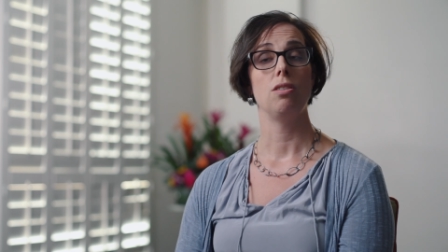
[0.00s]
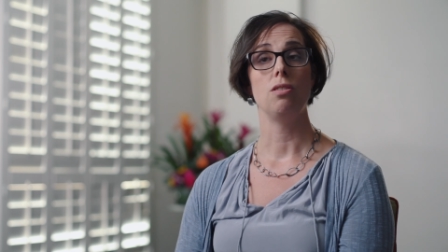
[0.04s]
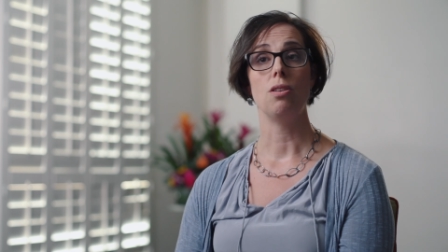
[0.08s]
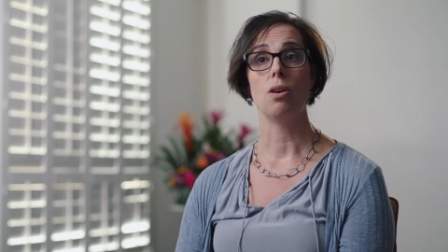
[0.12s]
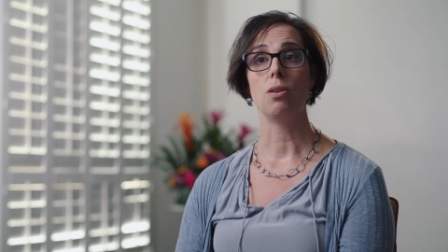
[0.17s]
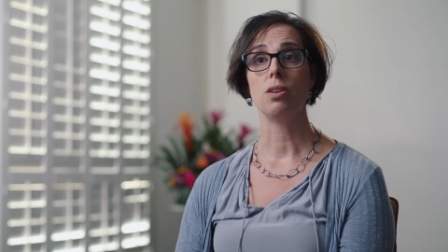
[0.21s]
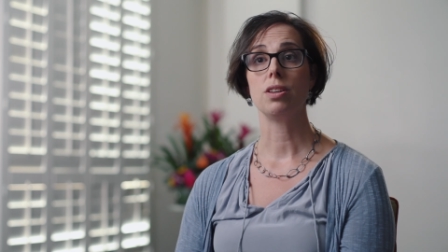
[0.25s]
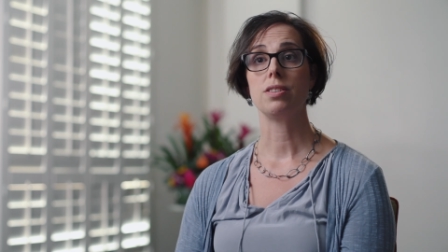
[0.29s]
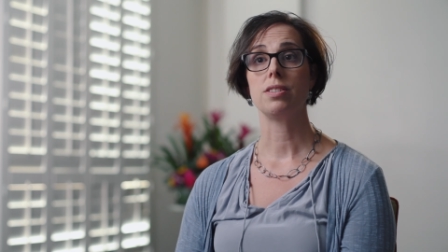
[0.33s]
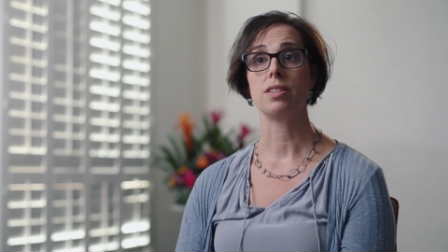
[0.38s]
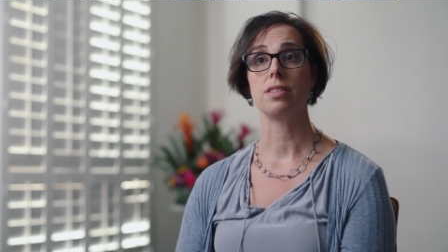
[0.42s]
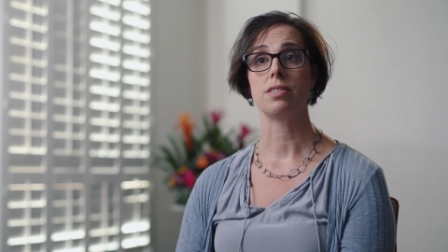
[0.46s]

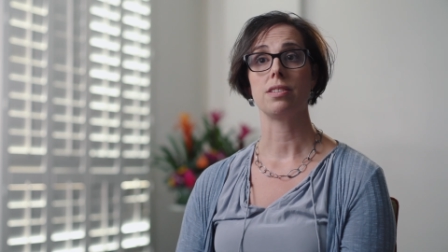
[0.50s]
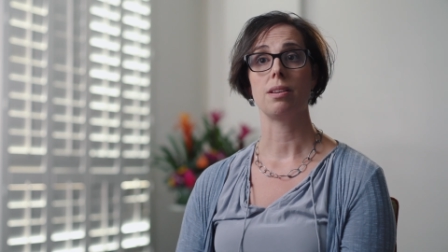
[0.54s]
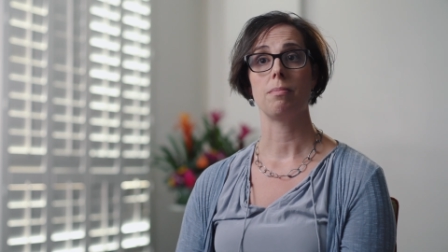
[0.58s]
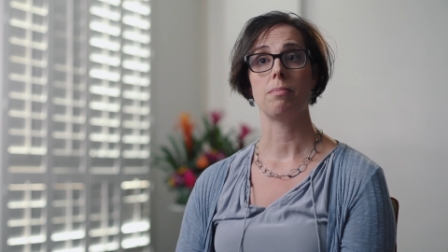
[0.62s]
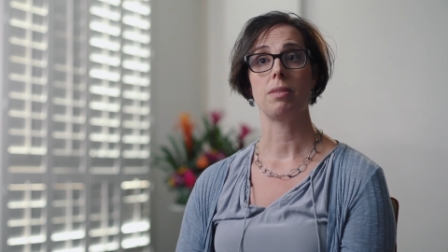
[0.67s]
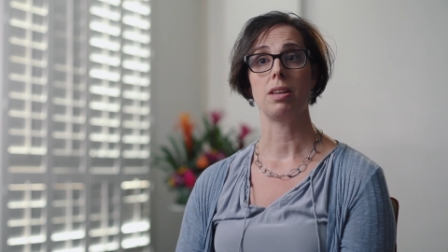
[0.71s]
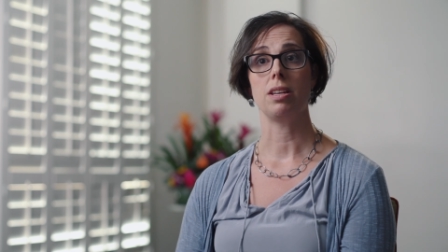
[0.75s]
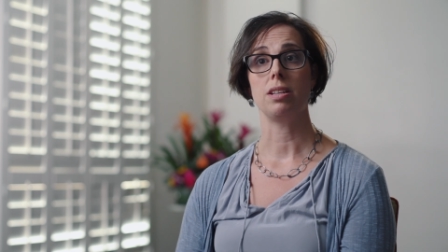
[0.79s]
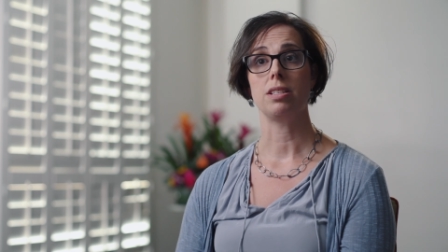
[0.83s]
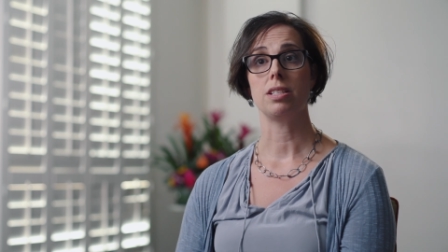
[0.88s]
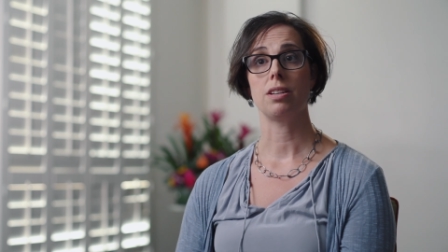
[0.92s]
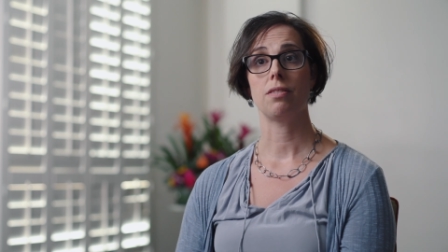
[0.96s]
notices
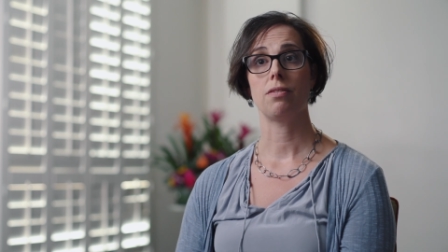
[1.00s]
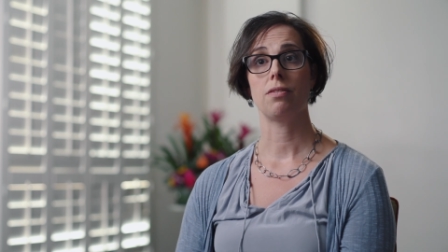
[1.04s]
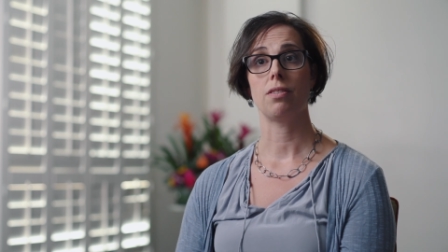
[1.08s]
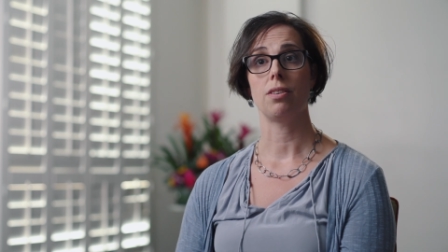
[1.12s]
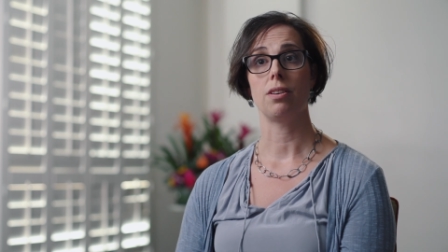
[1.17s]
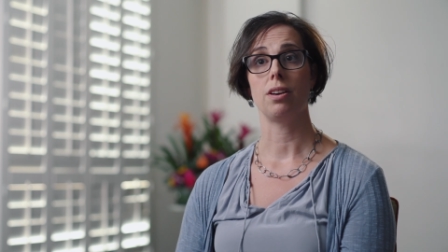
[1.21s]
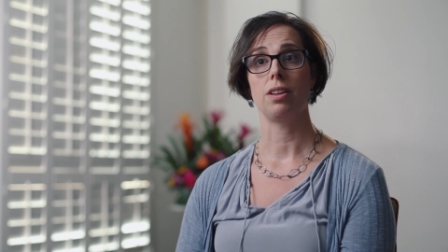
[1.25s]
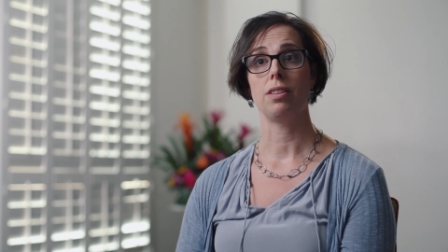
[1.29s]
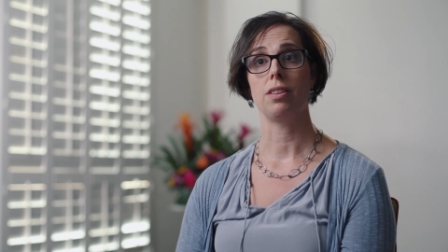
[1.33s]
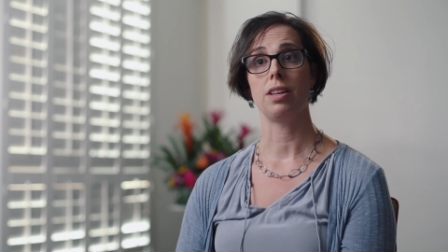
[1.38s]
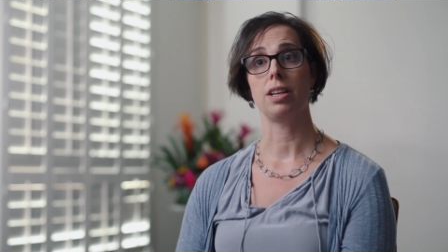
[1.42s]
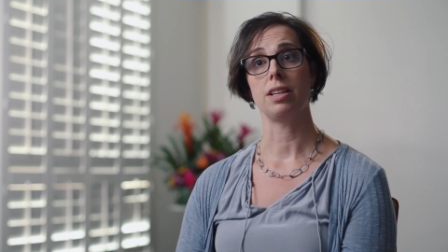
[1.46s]
something
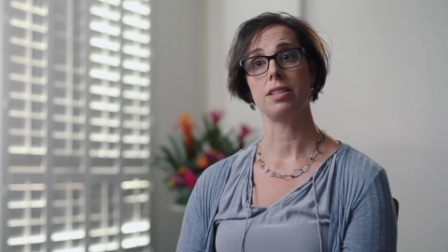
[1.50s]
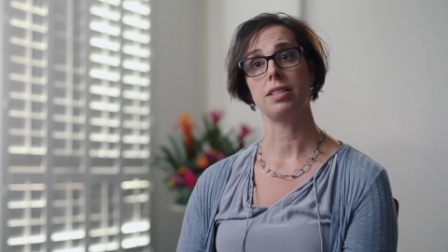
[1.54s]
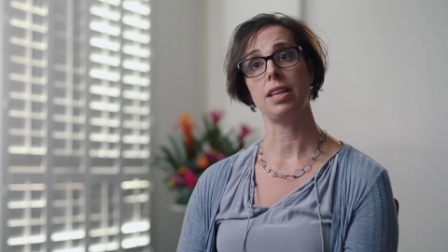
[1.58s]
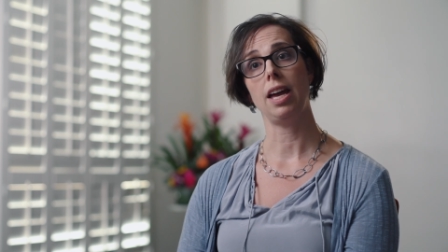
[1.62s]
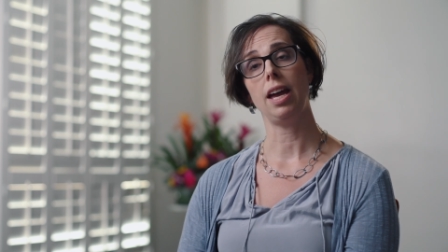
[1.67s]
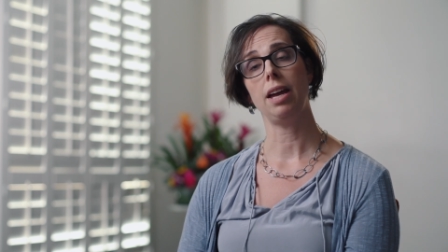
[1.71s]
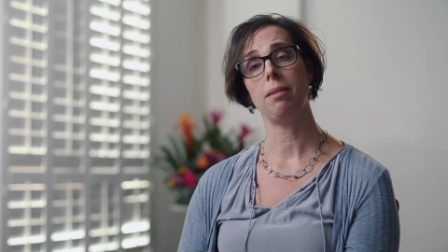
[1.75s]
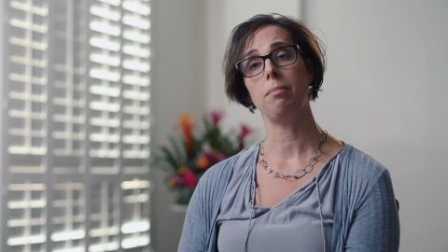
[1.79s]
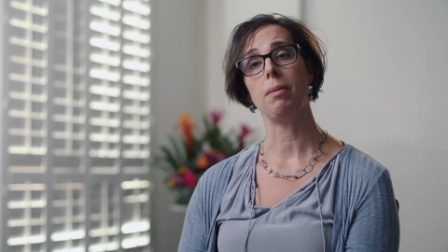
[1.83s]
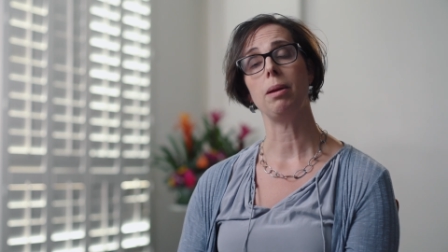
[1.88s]
different and thinks, hey,